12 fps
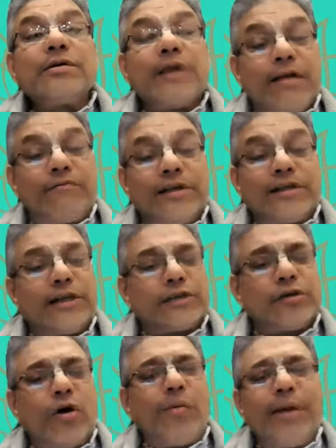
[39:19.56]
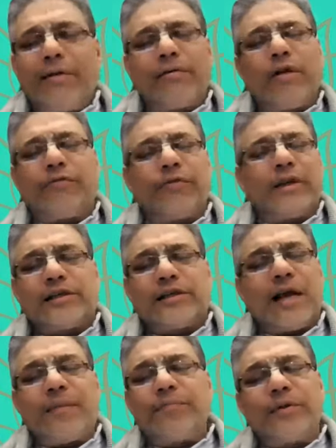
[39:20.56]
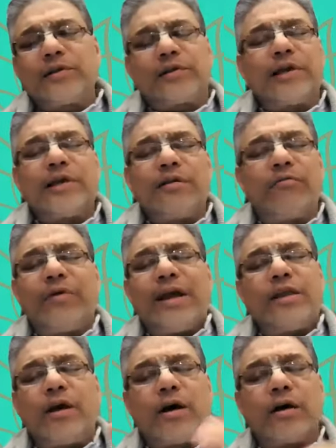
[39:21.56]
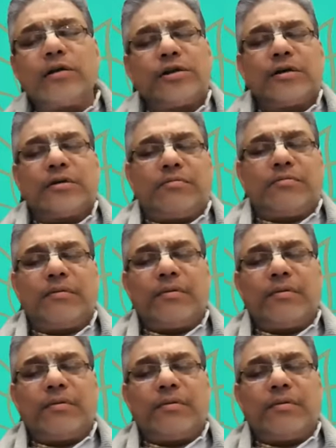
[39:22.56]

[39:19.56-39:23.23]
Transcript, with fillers: And we see so many wonderful examples in the Vedic culture.